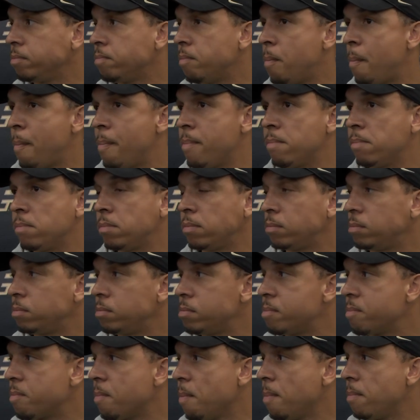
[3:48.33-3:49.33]
KJ
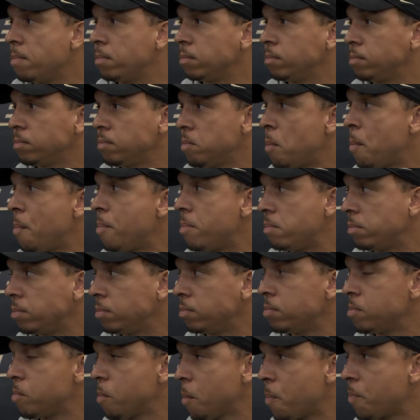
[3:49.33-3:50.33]
moved to middle
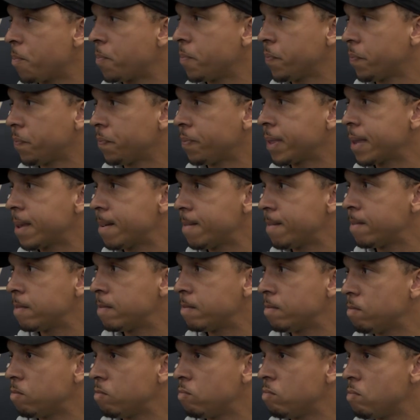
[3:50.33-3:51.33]
linebacker.
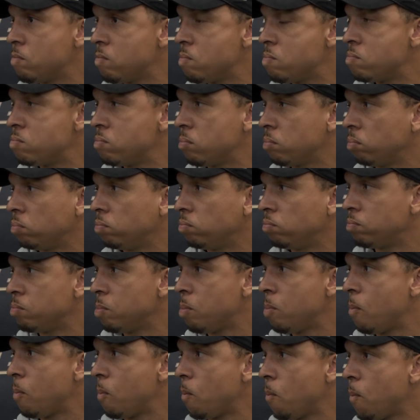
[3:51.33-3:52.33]
What's the
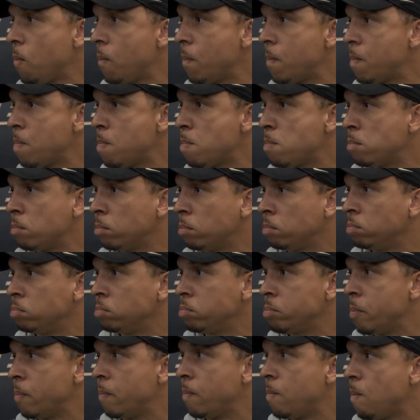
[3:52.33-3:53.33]
value to have a guy who
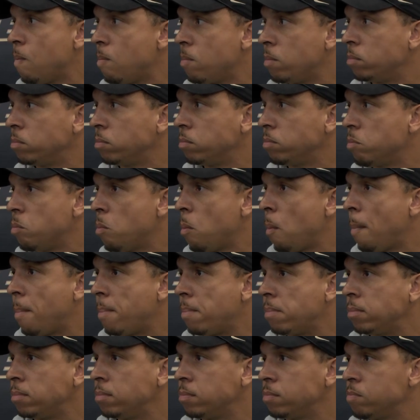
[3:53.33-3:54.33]
knows more than one position
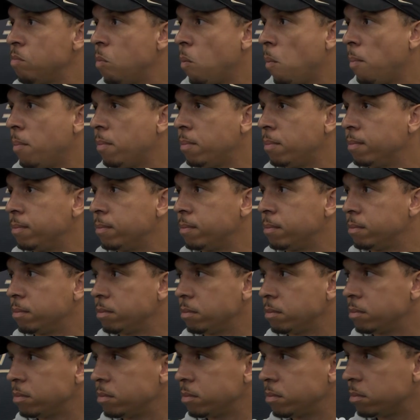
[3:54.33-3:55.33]
on that defensive
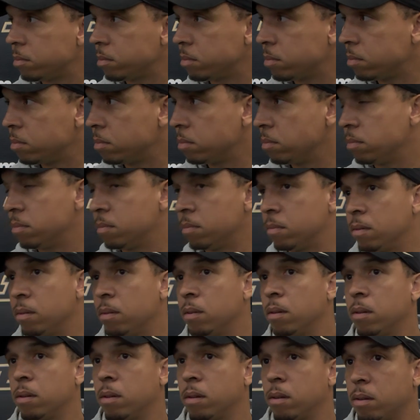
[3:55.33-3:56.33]
end,
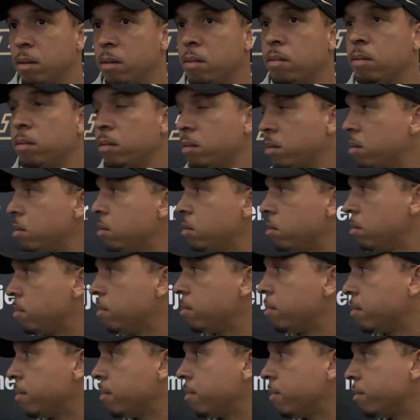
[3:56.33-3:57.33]
particularly in the
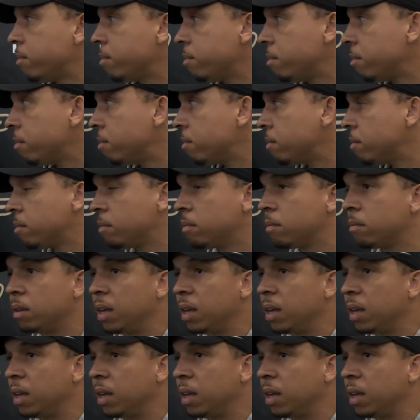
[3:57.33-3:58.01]
middle linebacker spot?